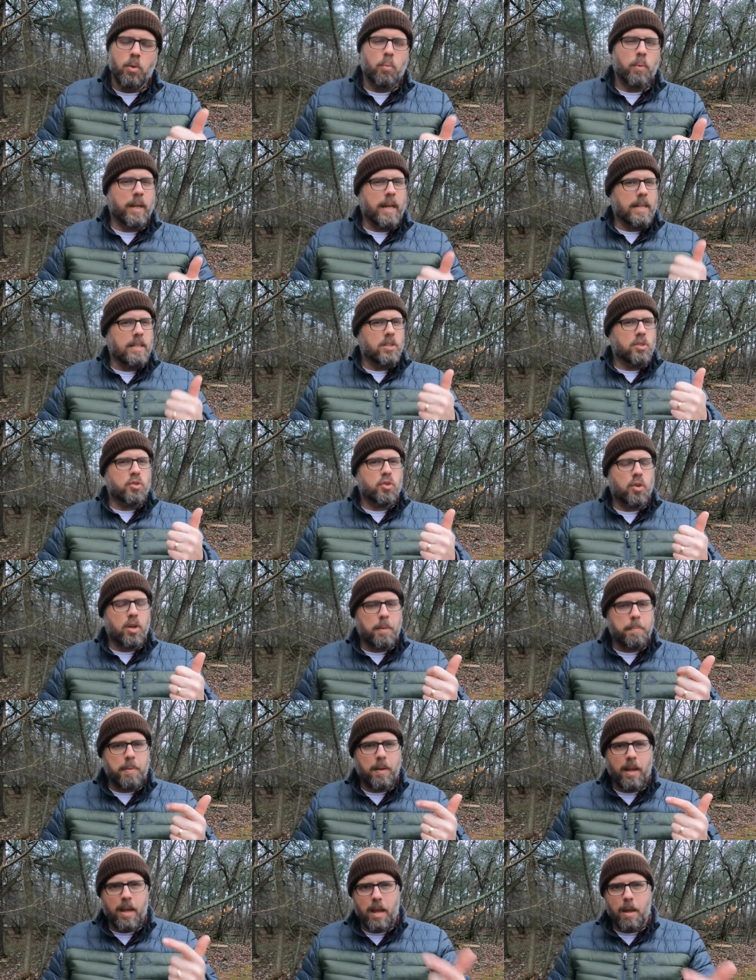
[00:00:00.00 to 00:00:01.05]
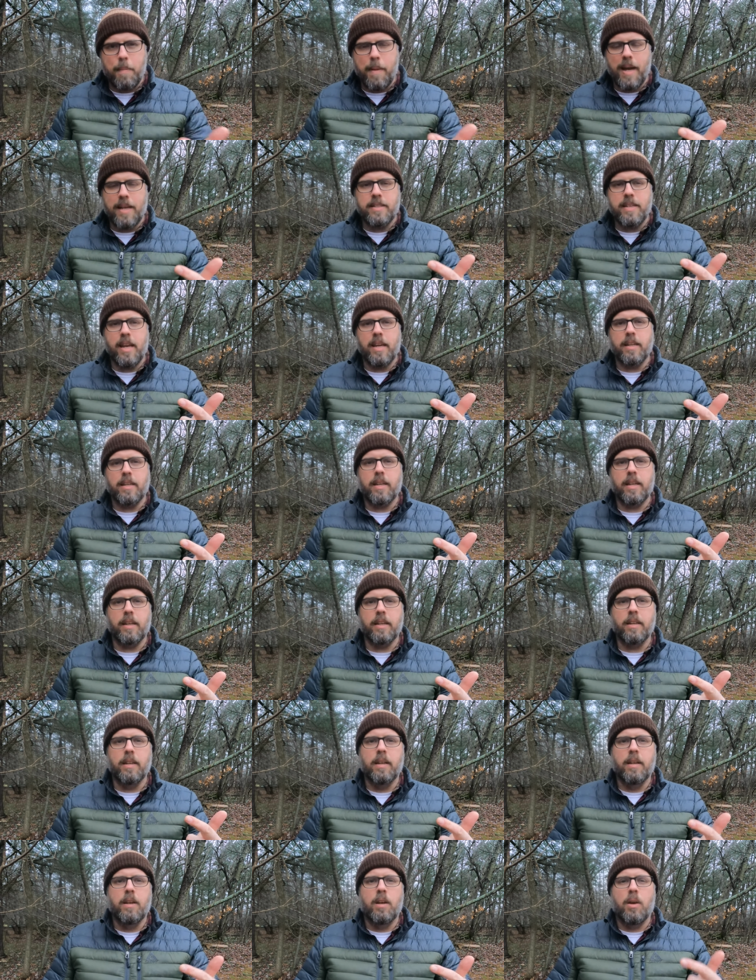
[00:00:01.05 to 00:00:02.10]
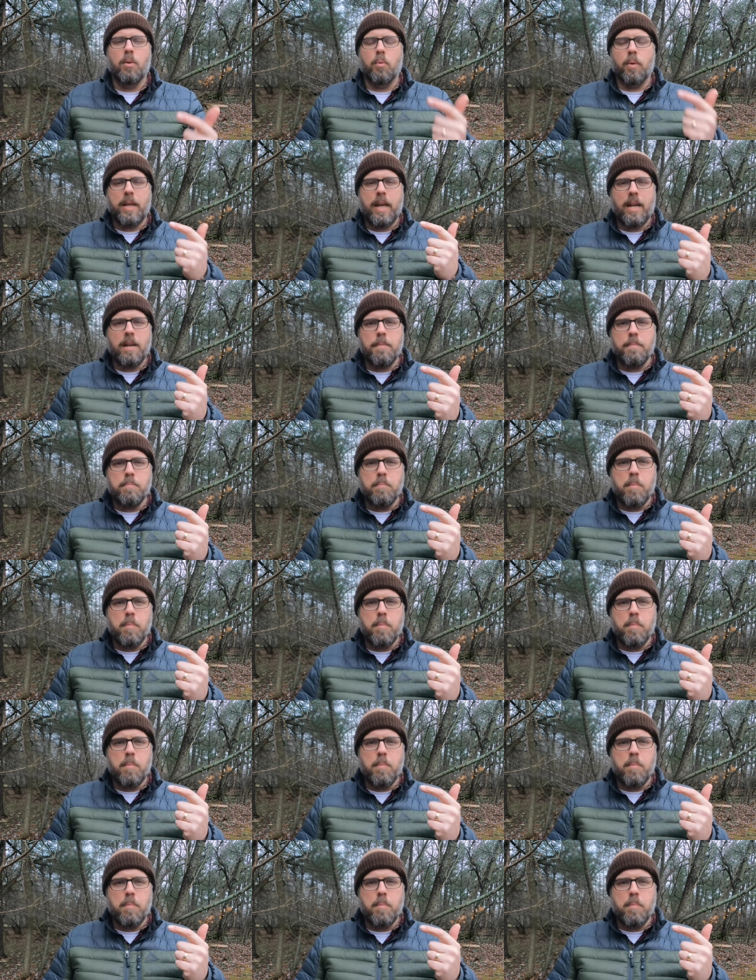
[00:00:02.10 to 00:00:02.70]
What kind of trip am I taking? What kind of